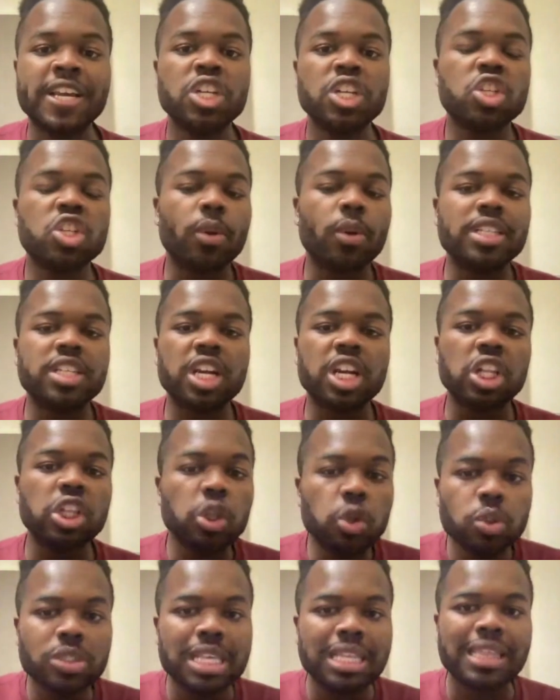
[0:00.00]
So he's going
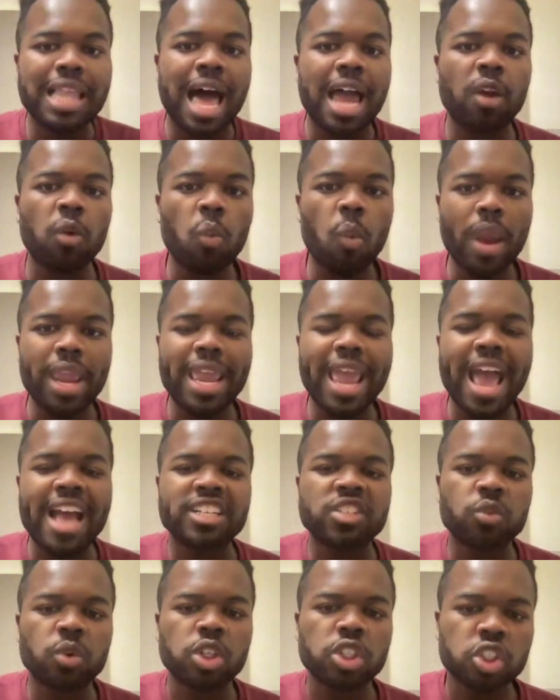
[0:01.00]
to lose a lot of weight
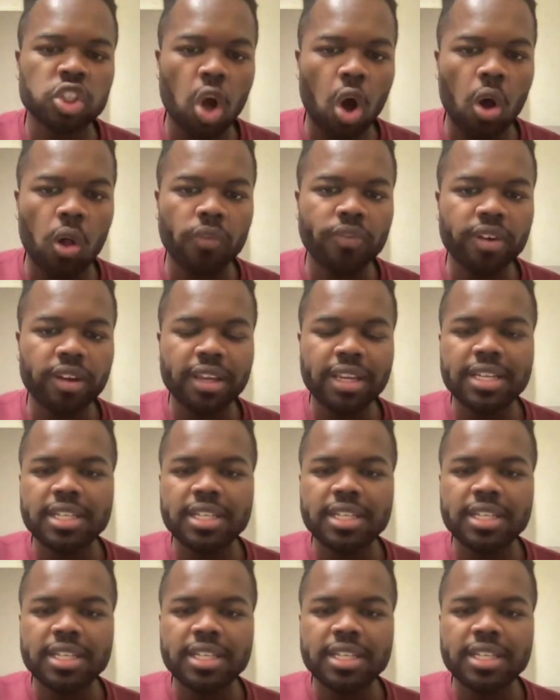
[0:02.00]
as a result.